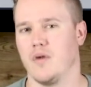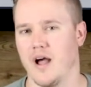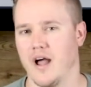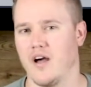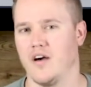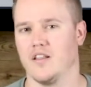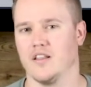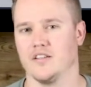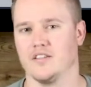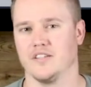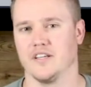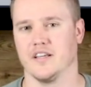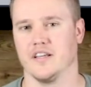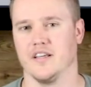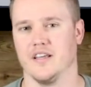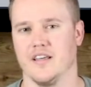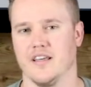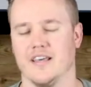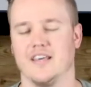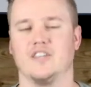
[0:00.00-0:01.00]
biology.
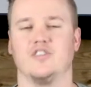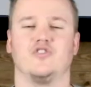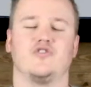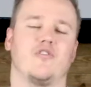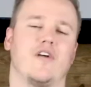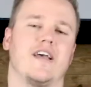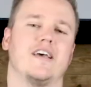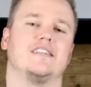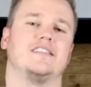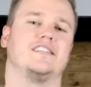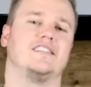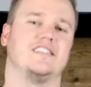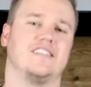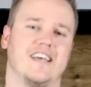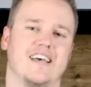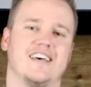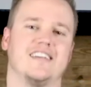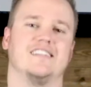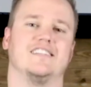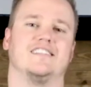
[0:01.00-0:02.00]
It
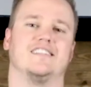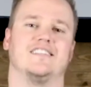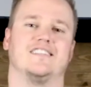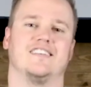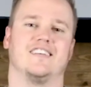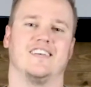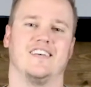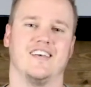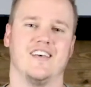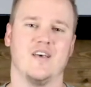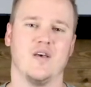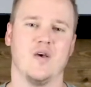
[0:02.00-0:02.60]
transcends